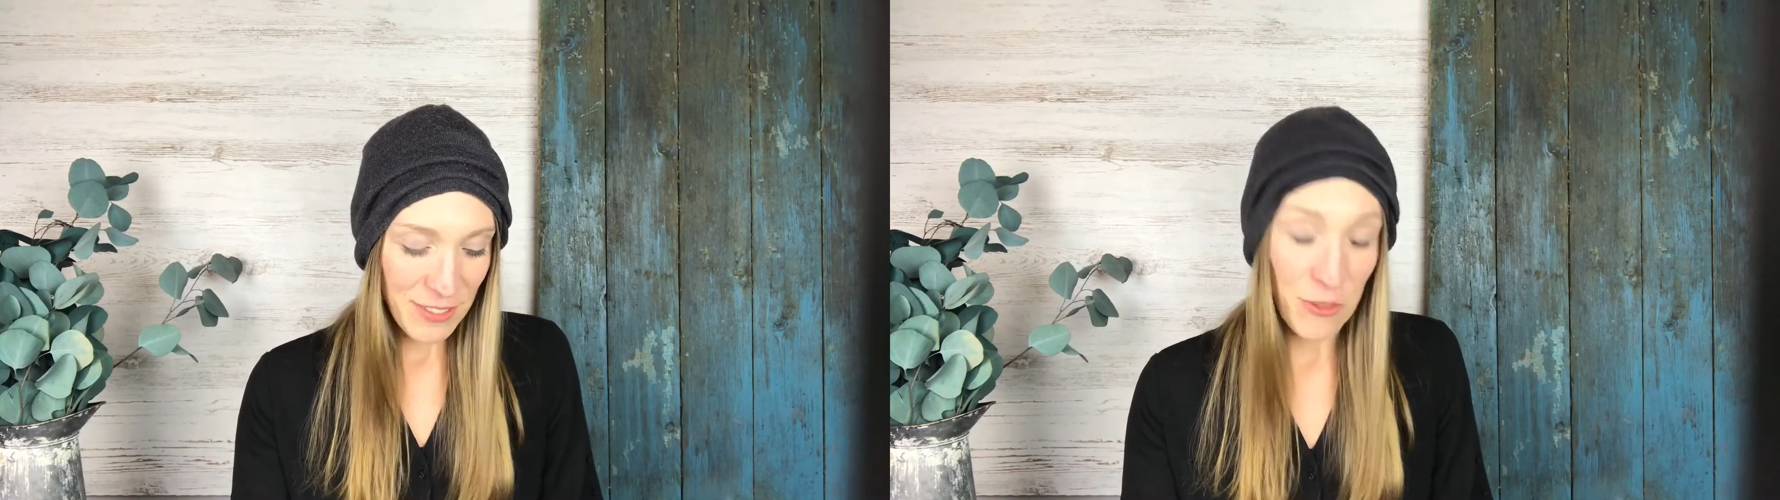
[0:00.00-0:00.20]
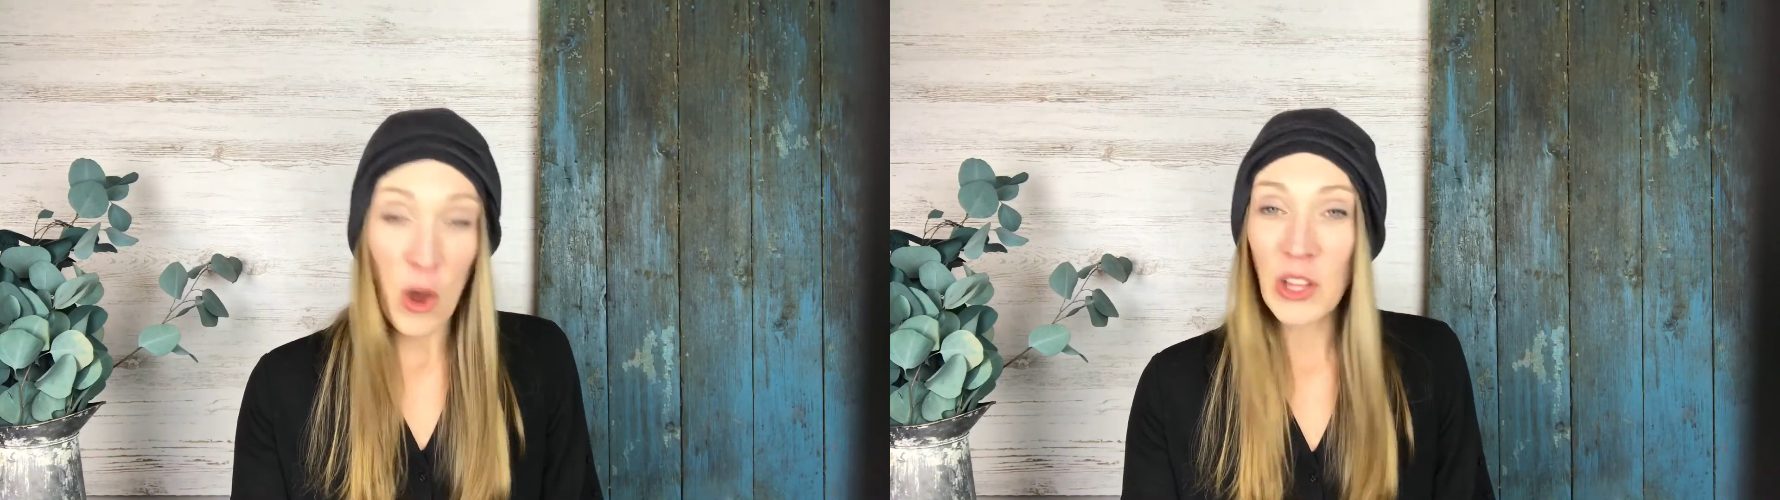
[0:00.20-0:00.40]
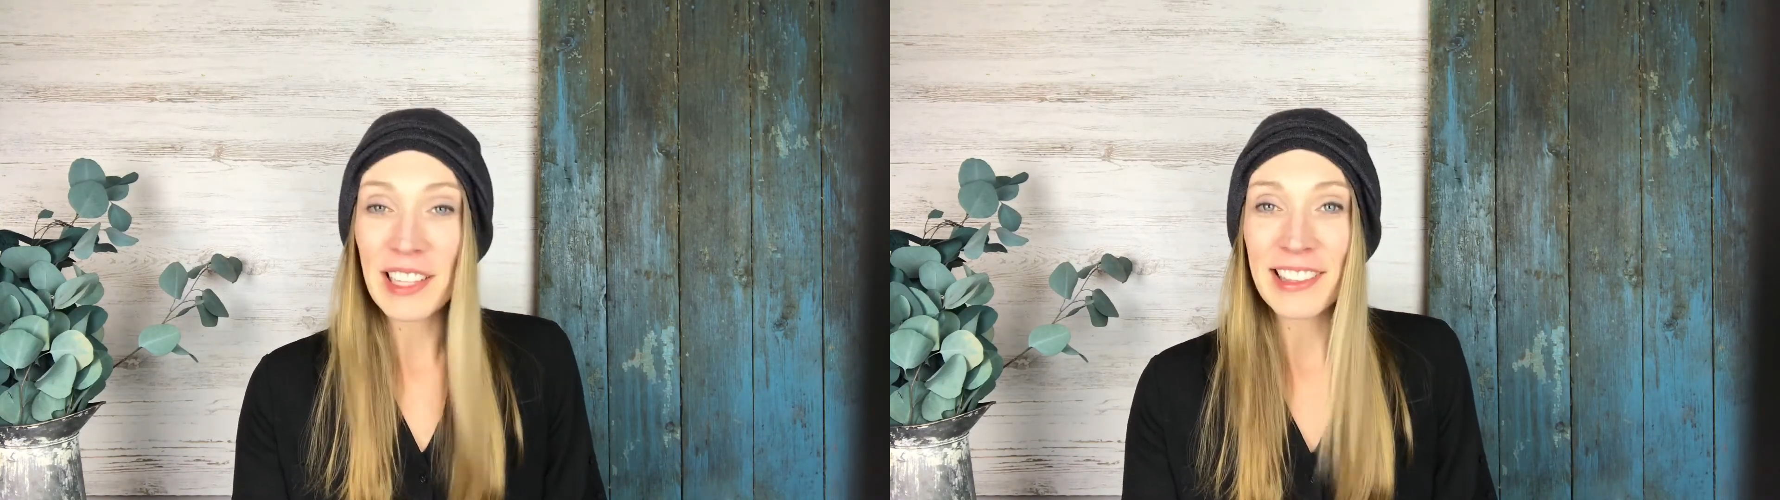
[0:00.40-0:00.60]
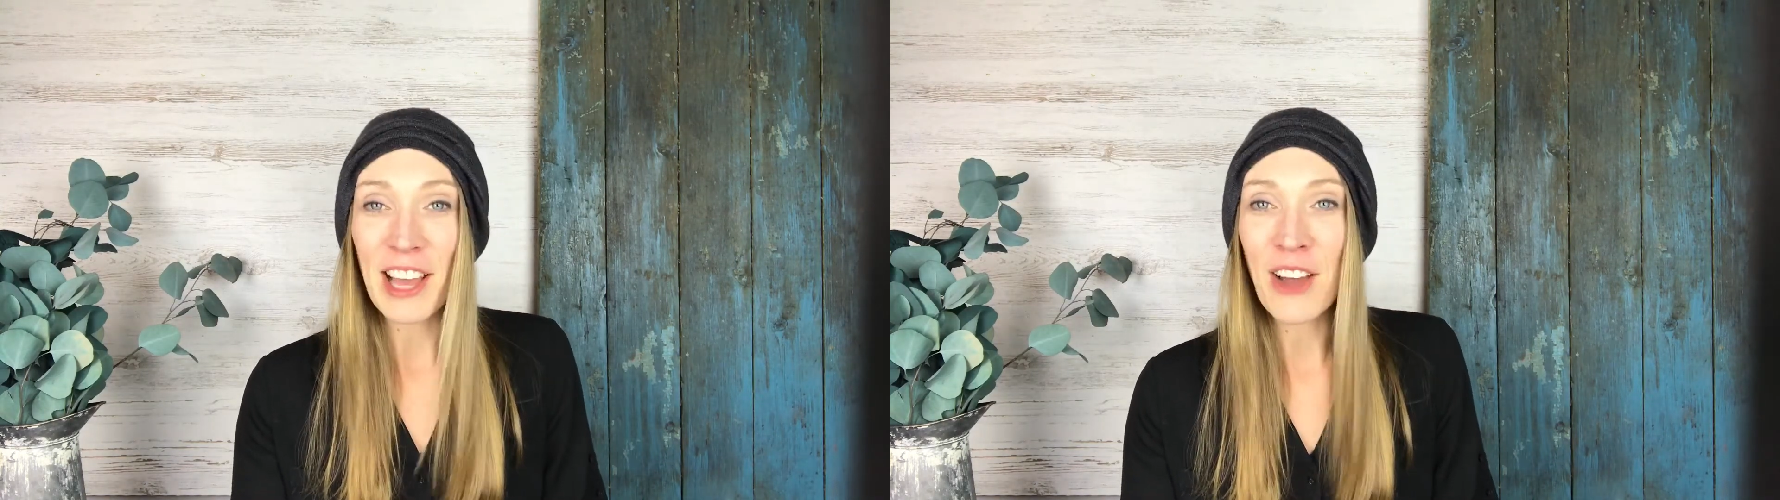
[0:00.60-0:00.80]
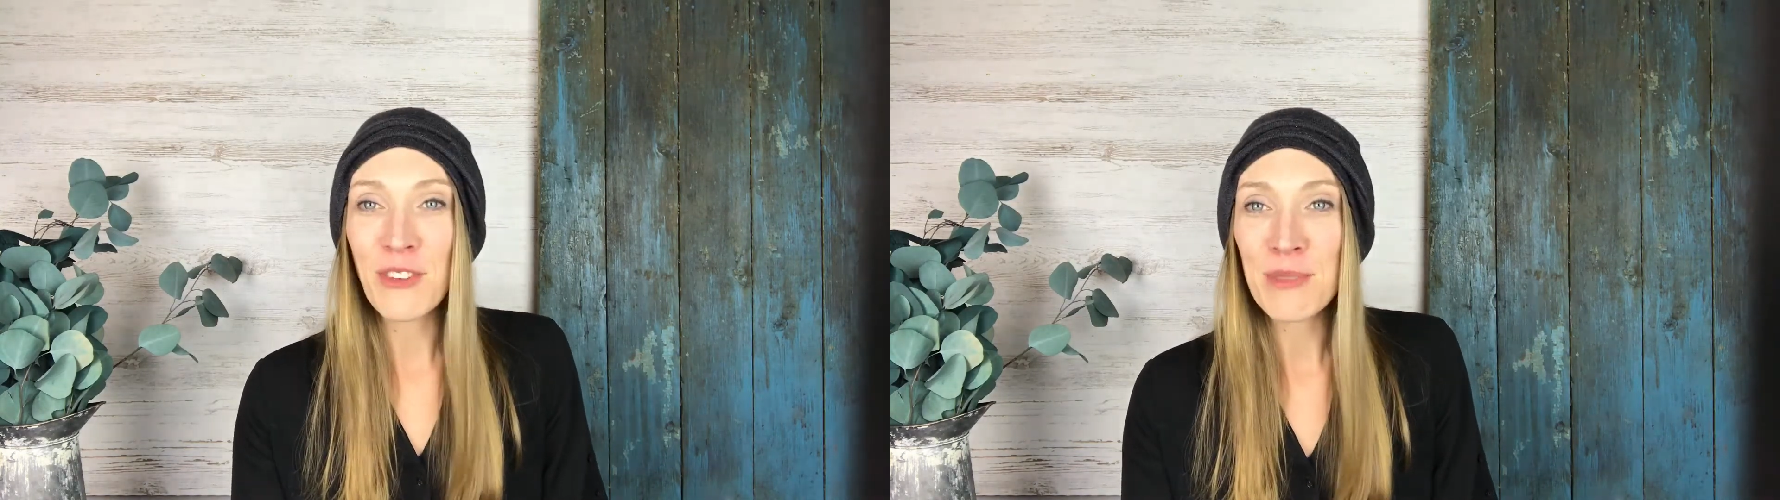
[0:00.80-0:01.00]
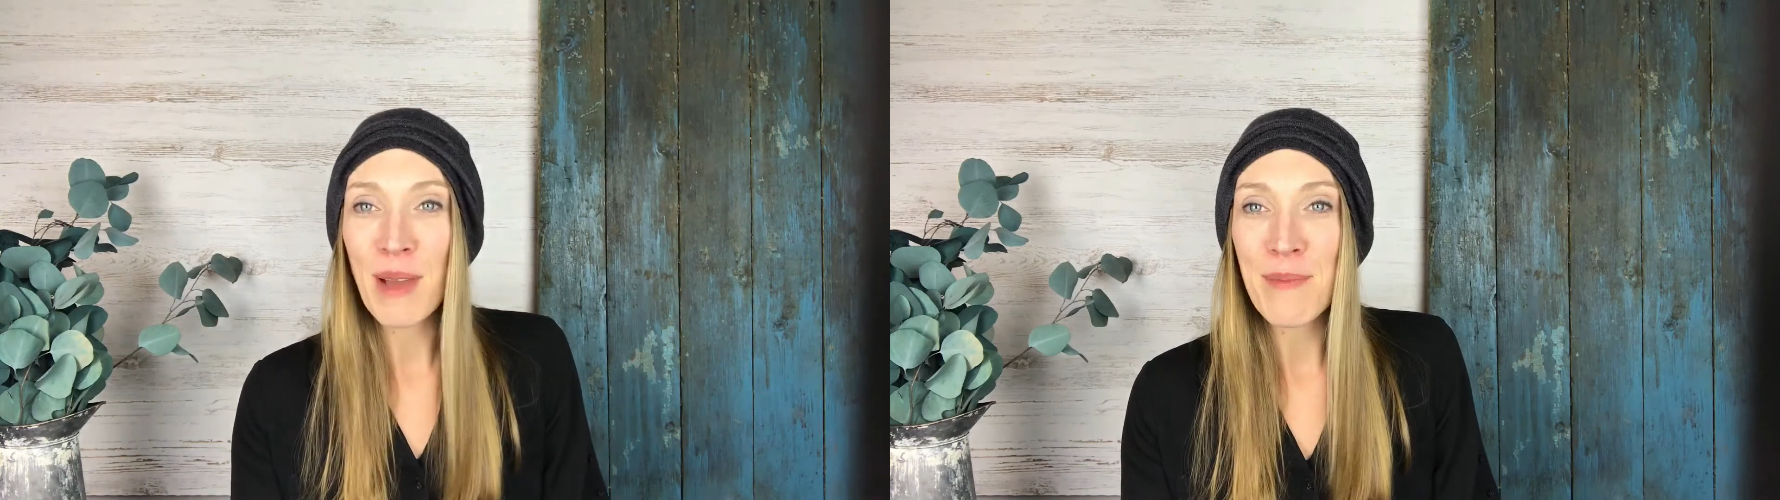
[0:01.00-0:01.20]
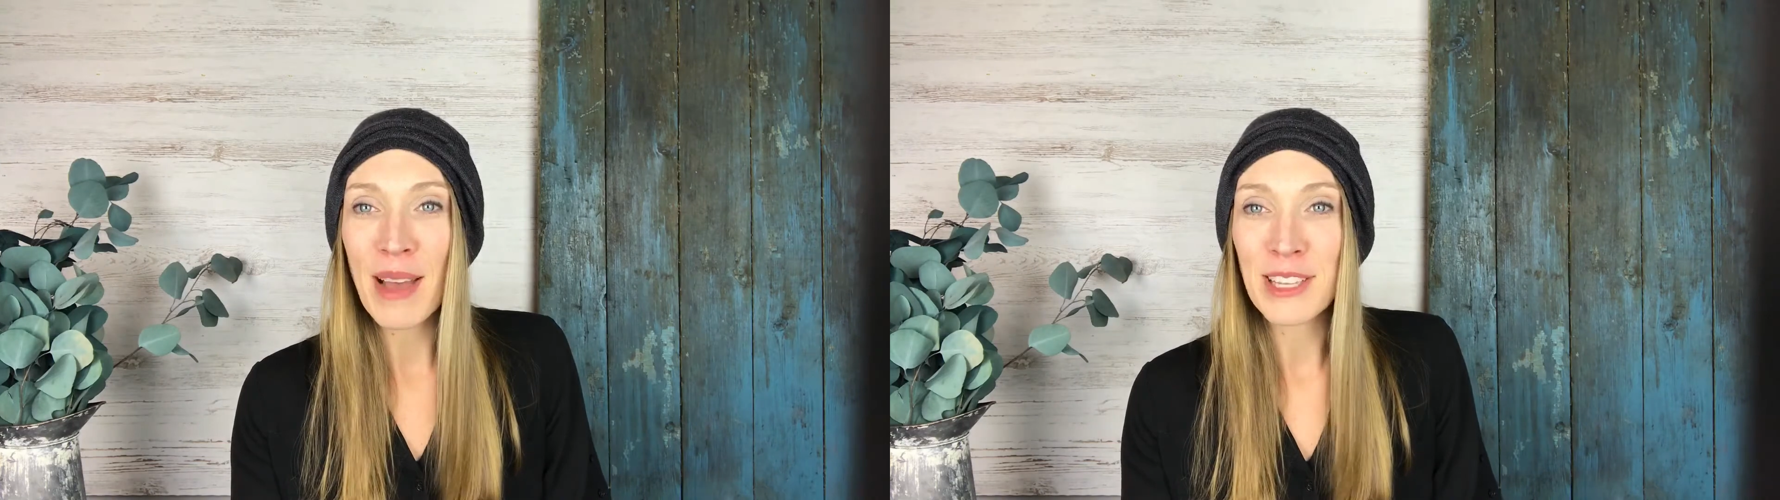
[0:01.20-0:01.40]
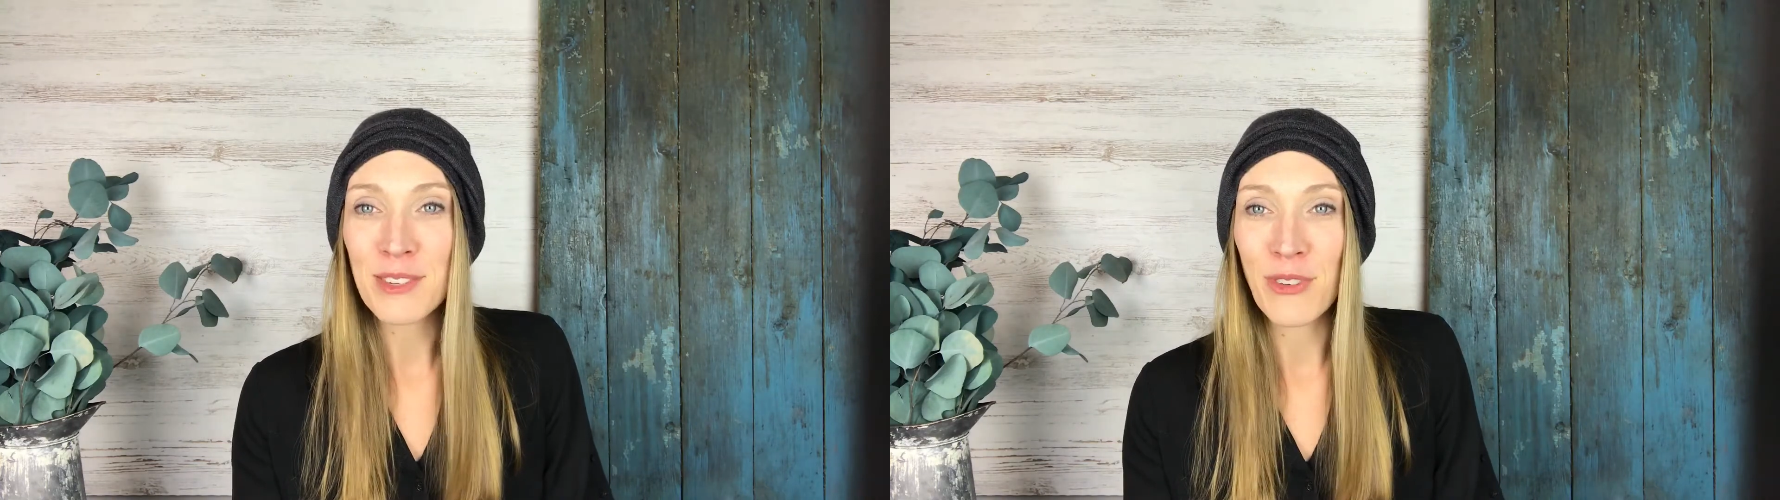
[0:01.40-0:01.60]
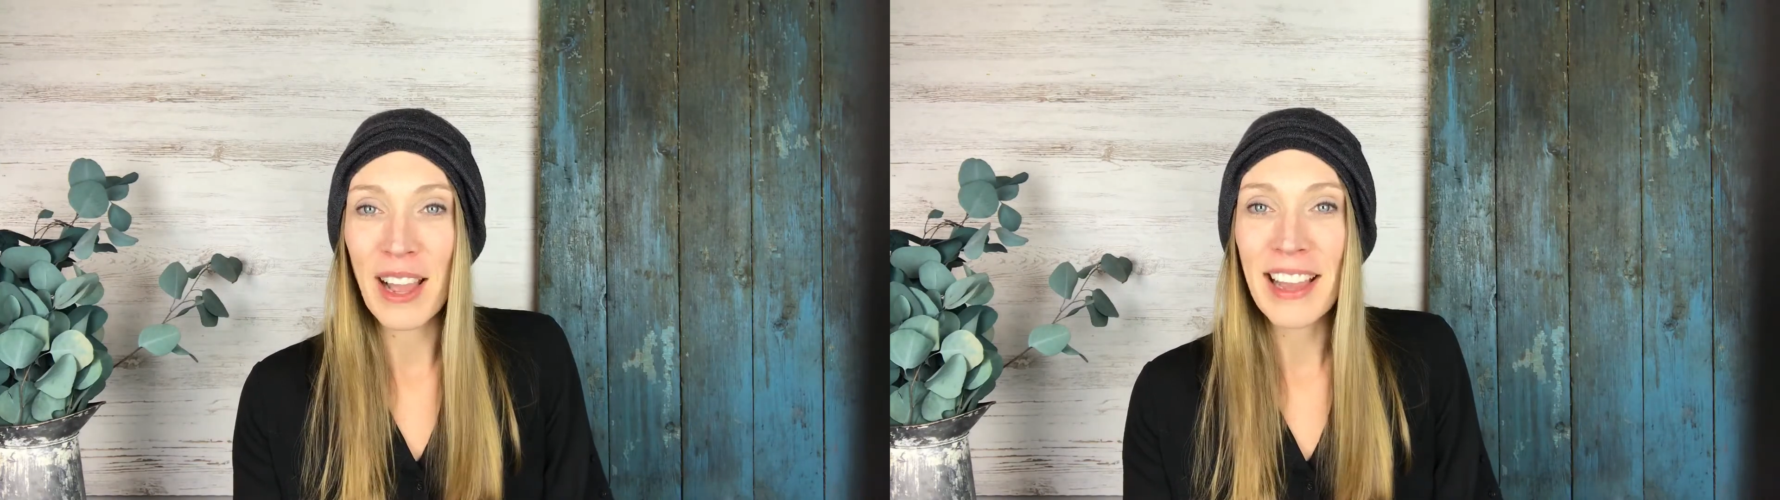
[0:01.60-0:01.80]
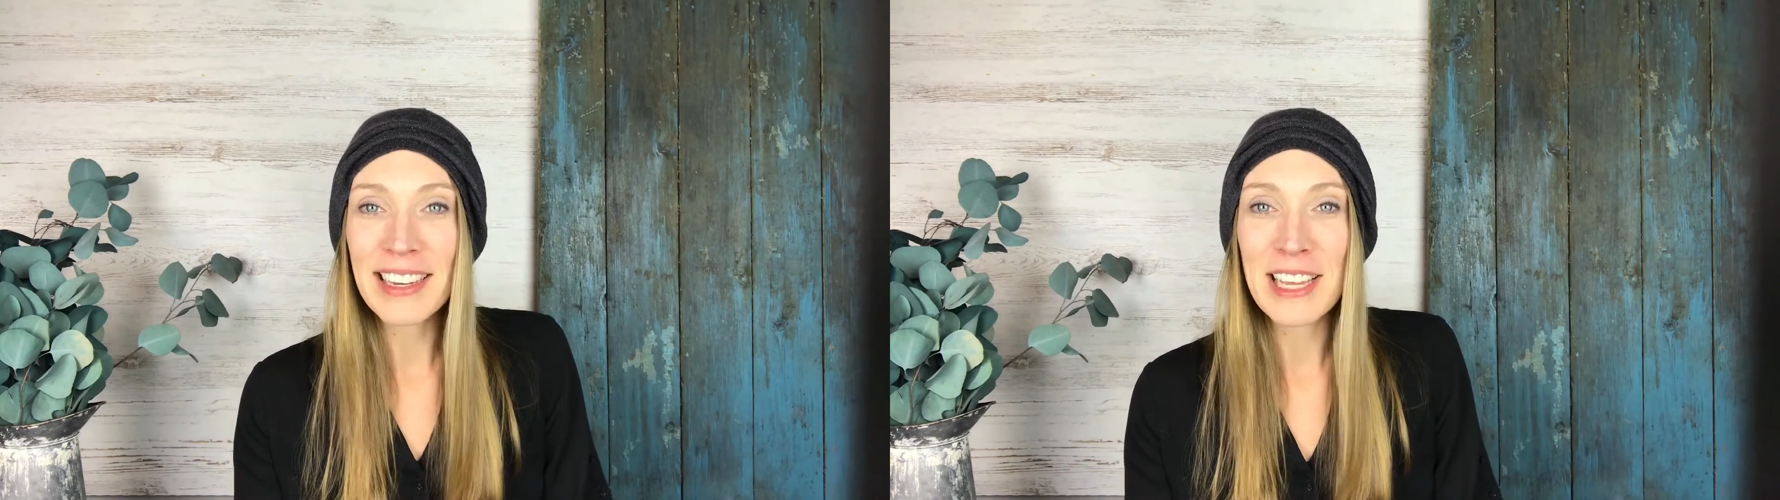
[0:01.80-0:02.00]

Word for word: fall in love with my best friend.